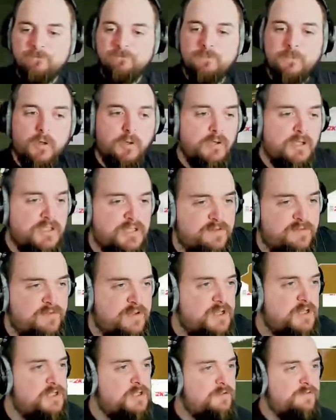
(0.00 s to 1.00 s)
Bogey to
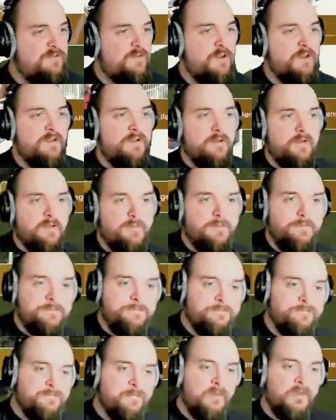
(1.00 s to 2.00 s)
finish the front 9.
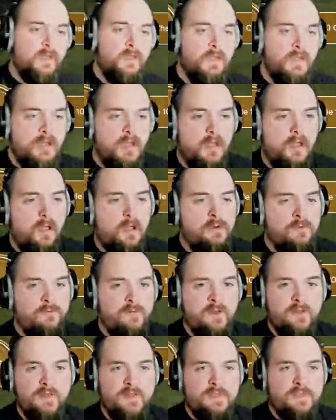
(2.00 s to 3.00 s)

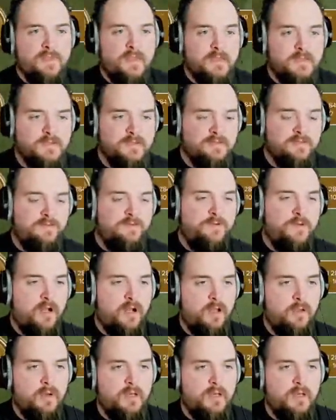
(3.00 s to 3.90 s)
Hopefully that doesn't follow